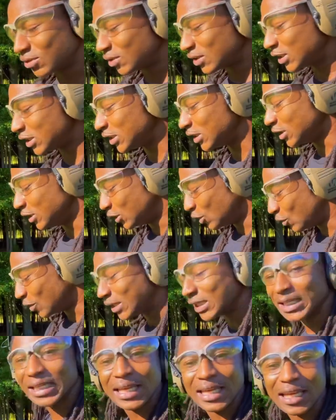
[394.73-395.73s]
she doing
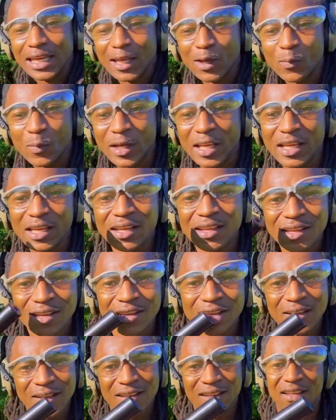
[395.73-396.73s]
again, man.
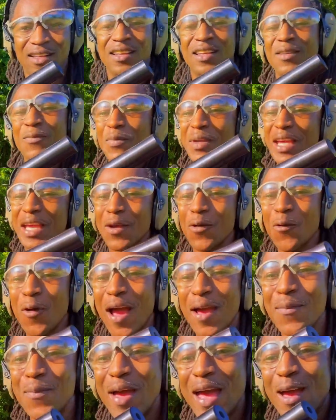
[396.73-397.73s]
Let me get right
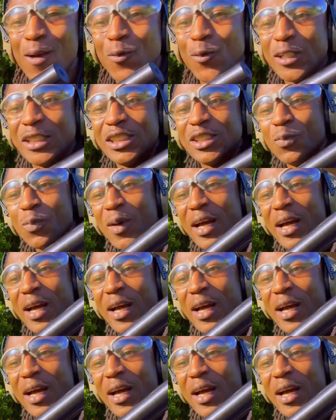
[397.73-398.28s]
back with you.